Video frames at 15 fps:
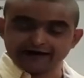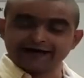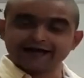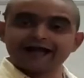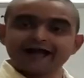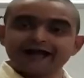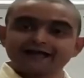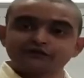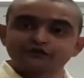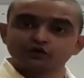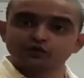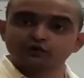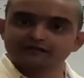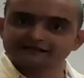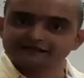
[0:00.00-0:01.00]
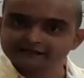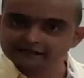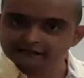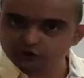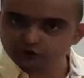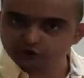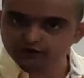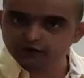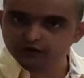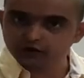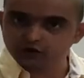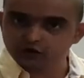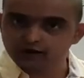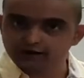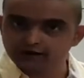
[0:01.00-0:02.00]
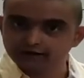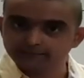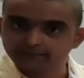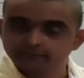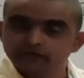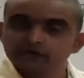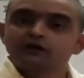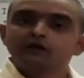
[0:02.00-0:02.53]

and as you listen to the recording,